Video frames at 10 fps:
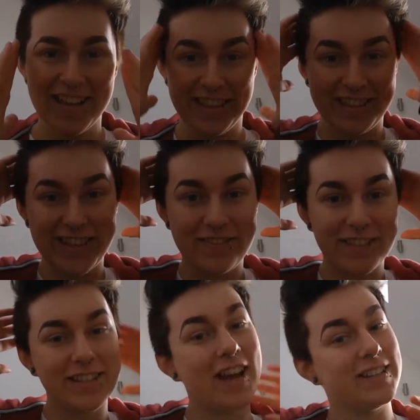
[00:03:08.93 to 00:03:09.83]
They shave
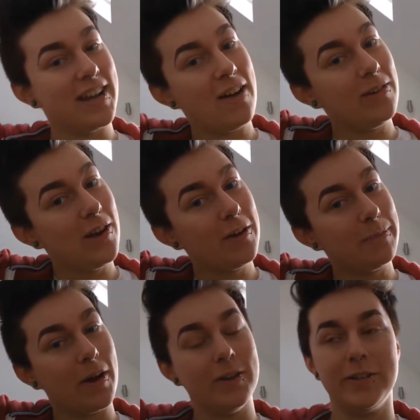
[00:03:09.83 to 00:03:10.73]
the sides and have a
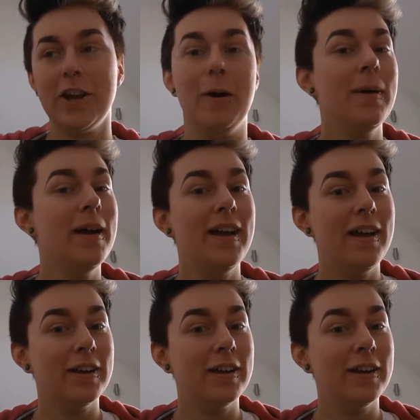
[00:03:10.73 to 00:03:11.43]
long bit on top.